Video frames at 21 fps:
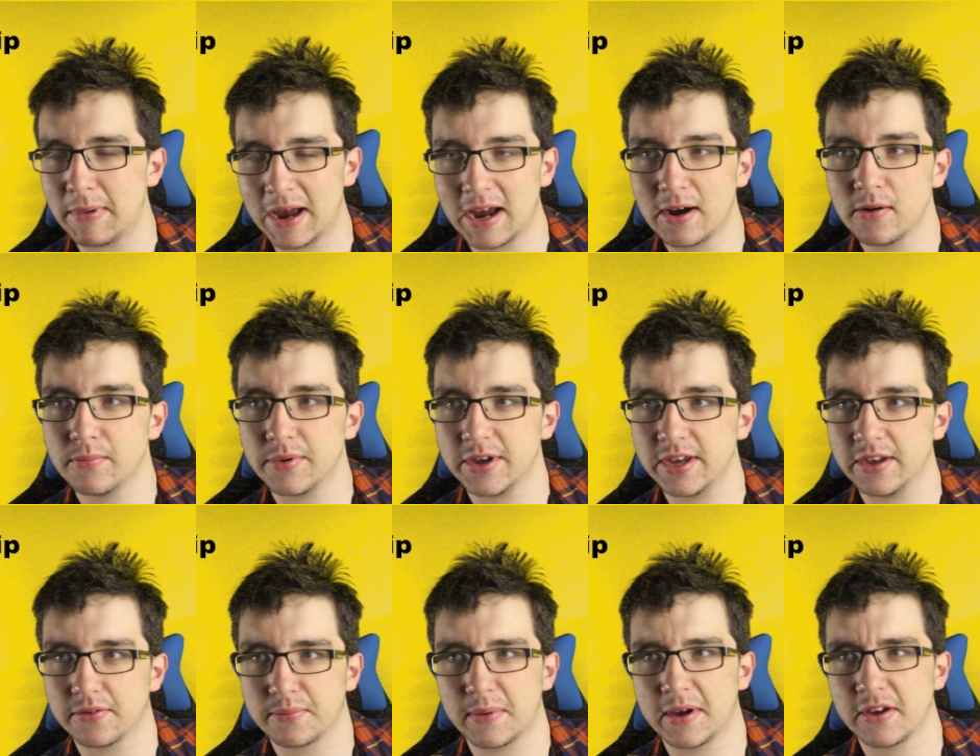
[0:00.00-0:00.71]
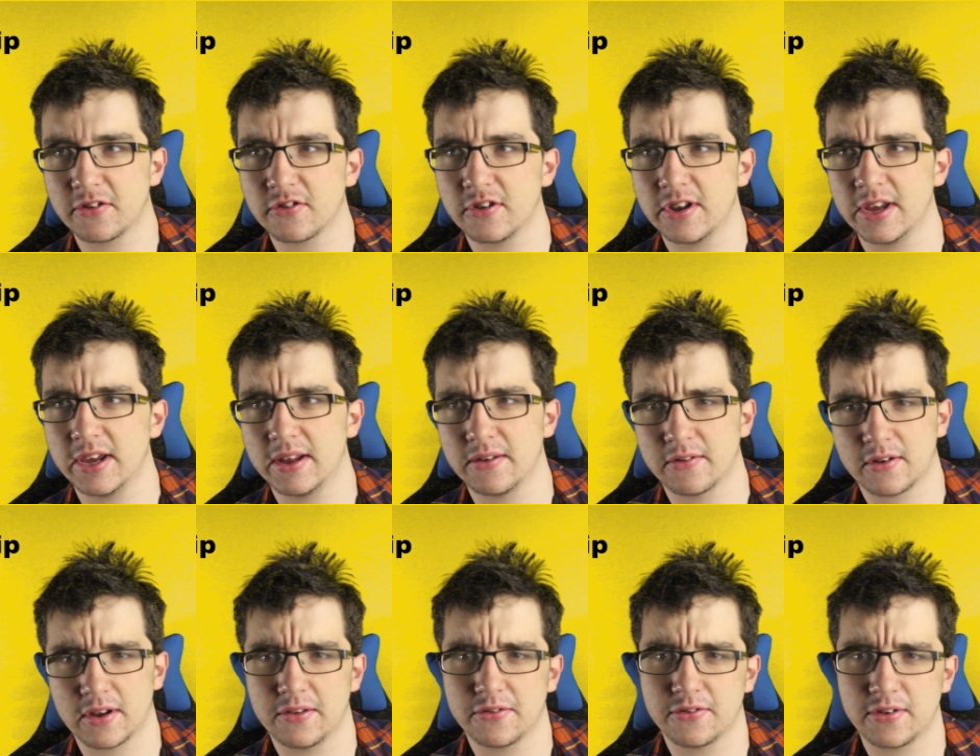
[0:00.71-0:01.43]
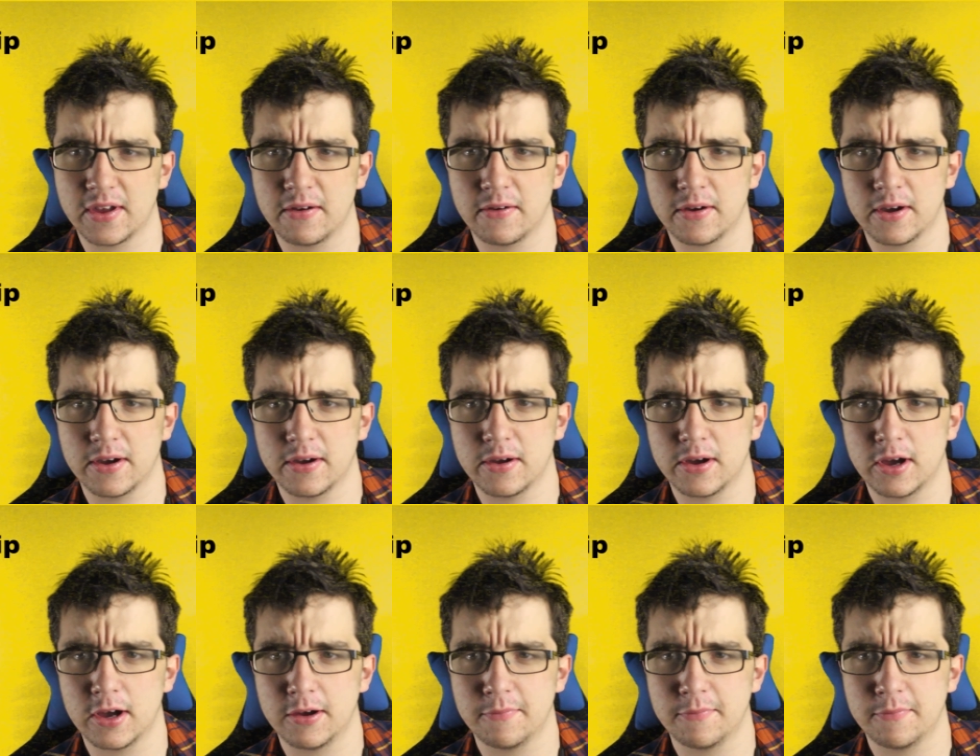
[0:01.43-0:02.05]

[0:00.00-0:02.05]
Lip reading: Albie especially, and kind of Sarah